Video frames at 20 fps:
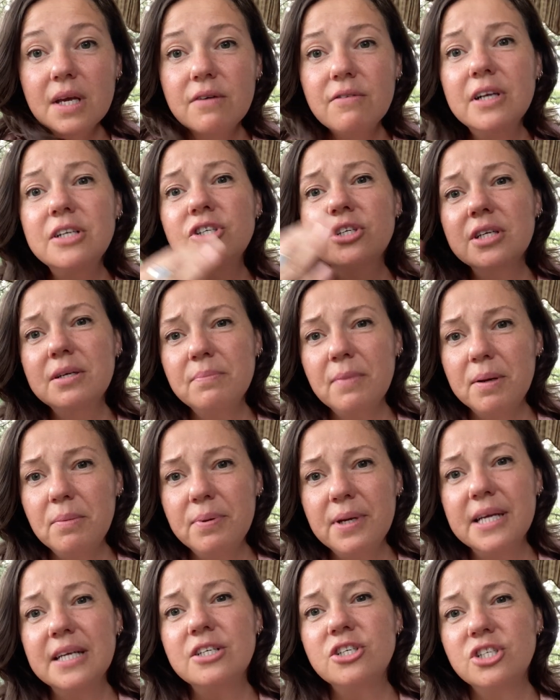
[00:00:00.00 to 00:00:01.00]
eventually my
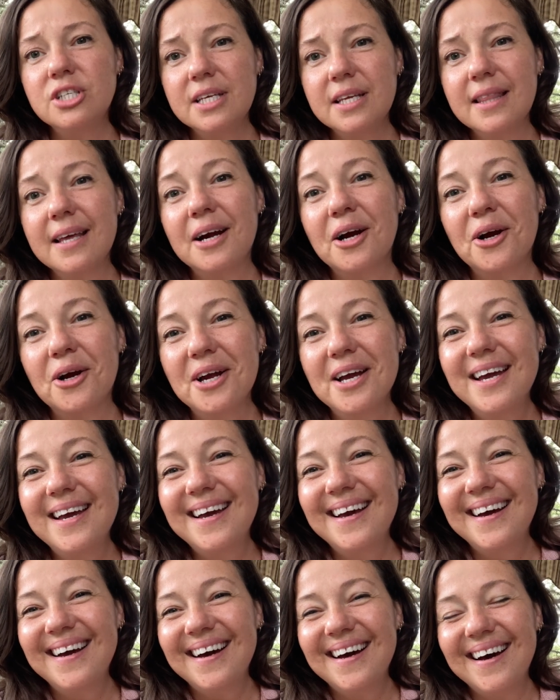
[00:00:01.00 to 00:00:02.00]
PhD there.
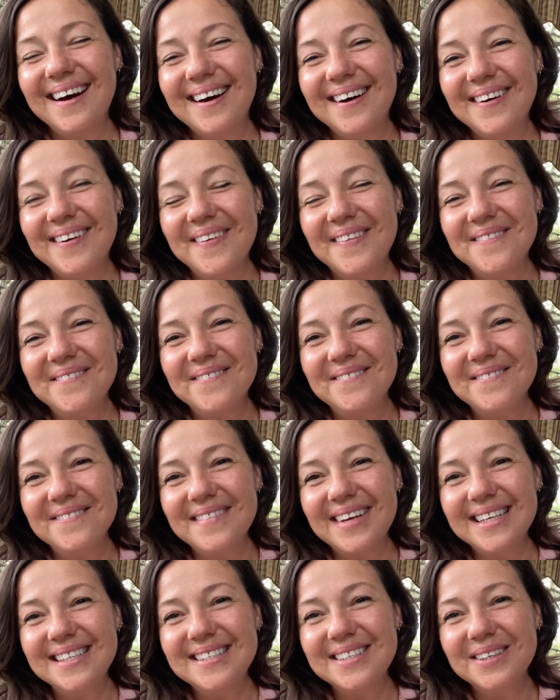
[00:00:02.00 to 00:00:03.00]

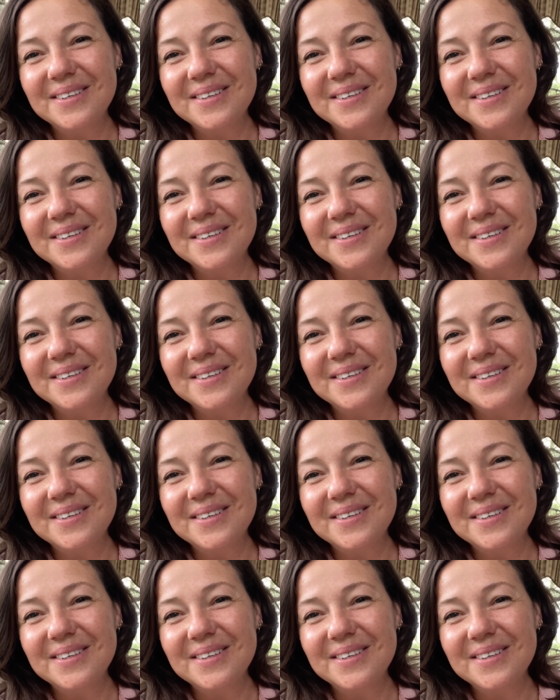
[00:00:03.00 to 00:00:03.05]
It